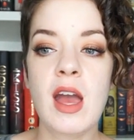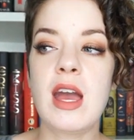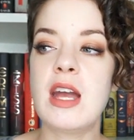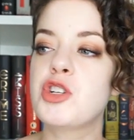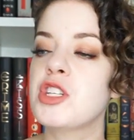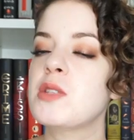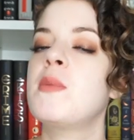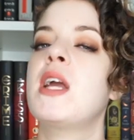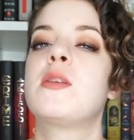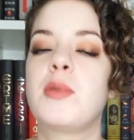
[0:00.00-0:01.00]
it just
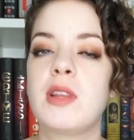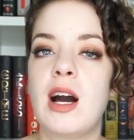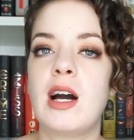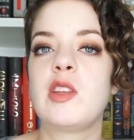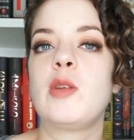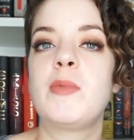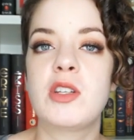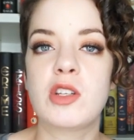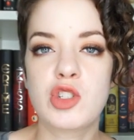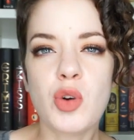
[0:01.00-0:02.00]
made the plot a little bit
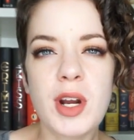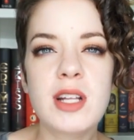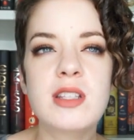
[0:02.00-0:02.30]
disjointed.